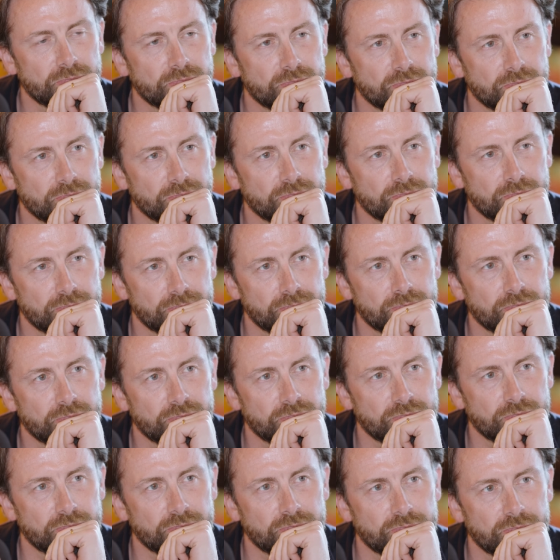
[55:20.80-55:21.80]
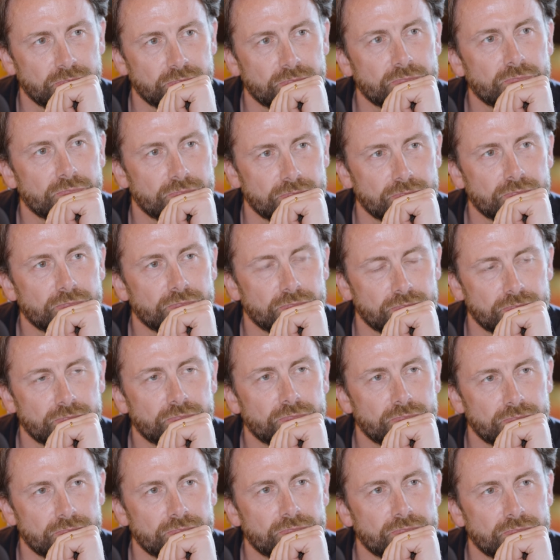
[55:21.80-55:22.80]
know, me and Slav, we had a real good
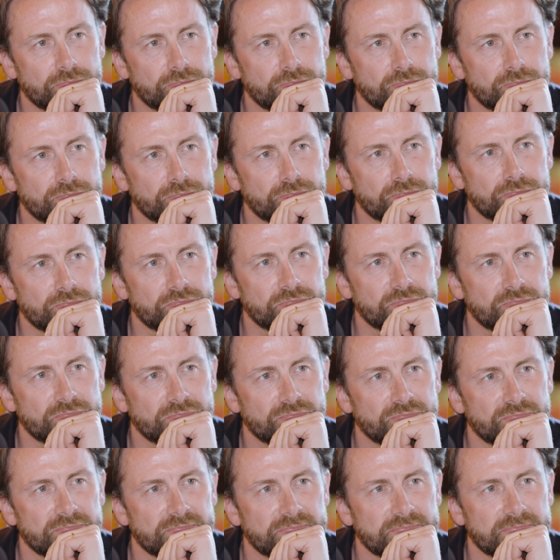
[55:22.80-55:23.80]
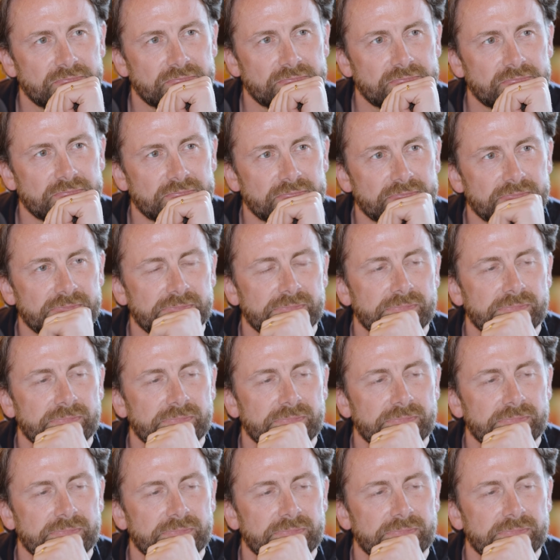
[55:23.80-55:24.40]
conversation, and in my eyes,